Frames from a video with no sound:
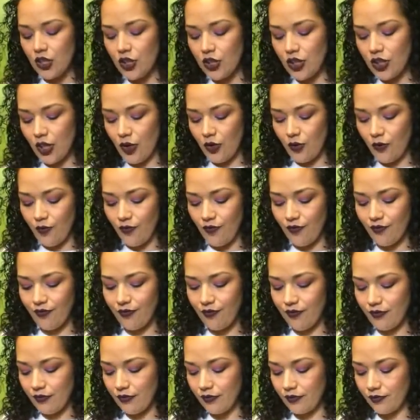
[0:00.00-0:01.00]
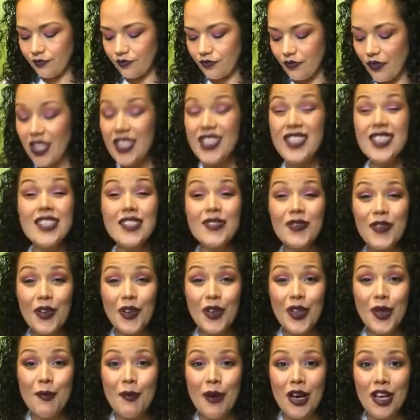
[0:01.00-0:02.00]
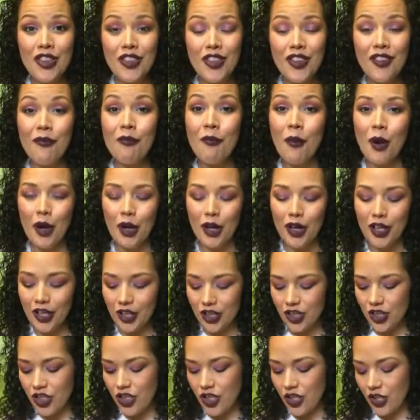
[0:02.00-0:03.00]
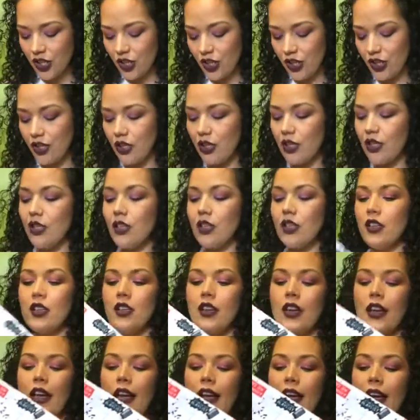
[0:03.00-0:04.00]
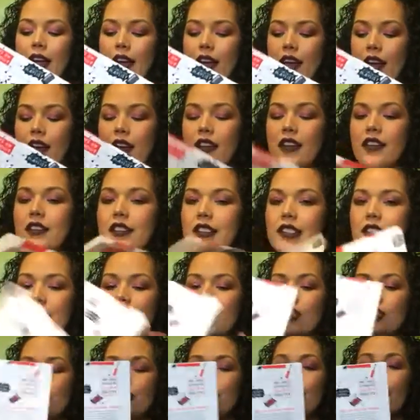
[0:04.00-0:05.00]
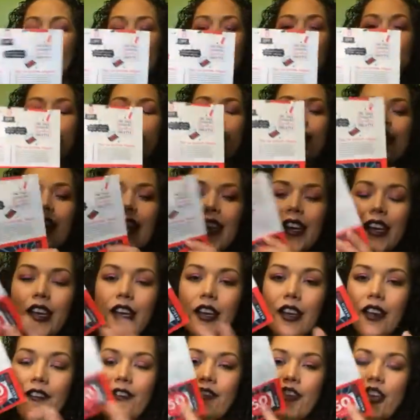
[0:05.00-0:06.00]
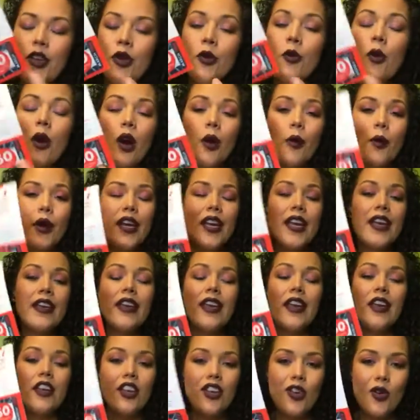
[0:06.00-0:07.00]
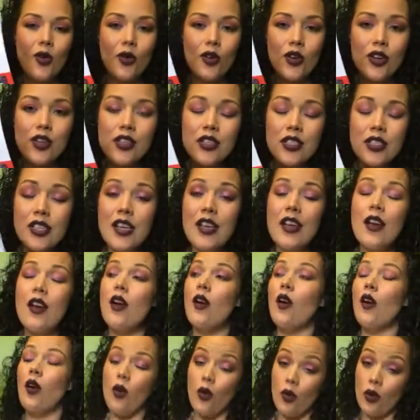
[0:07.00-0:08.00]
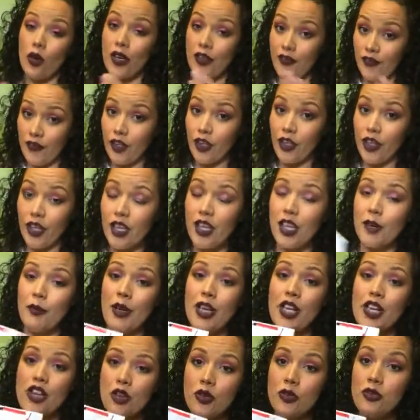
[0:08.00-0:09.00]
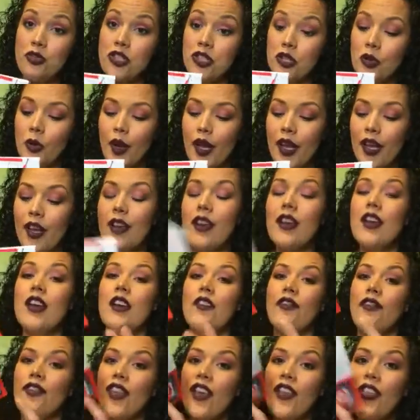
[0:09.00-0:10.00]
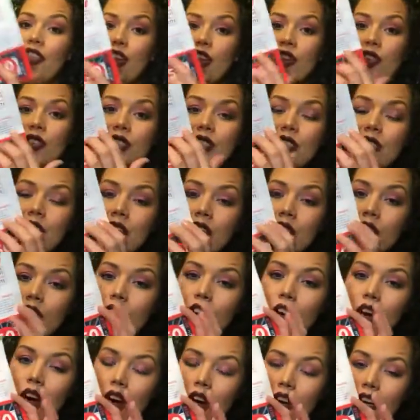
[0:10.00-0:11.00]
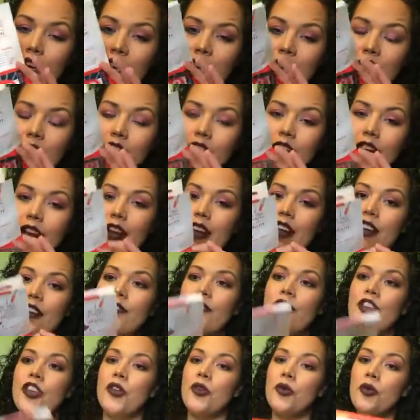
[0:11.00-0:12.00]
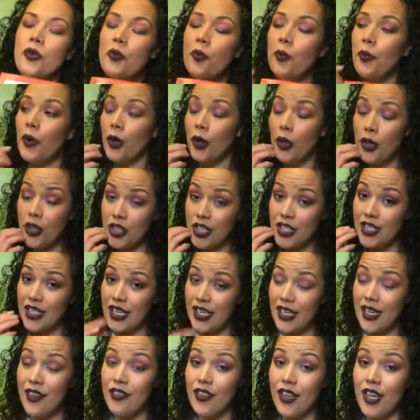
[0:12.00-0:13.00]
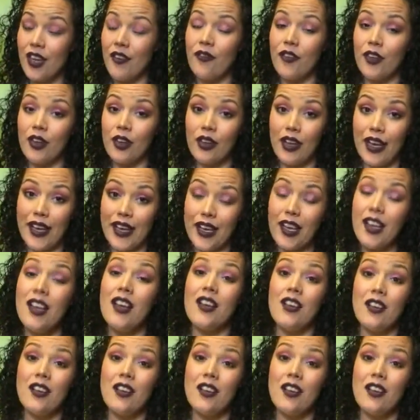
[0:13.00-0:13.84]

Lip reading: So, this is for the month of March, and don't forget, if you already get yours, or if you're gonna be new to it, that there's this little card here, and if you purchase anything for like